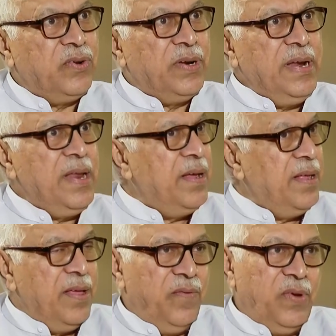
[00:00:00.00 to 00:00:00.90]
on it,
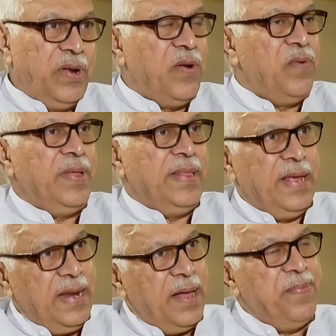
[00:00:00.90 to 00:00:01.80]
we are always
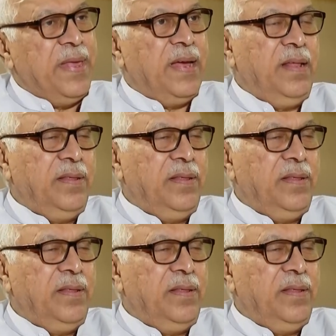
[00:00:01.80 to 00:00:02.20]
there. I'm there.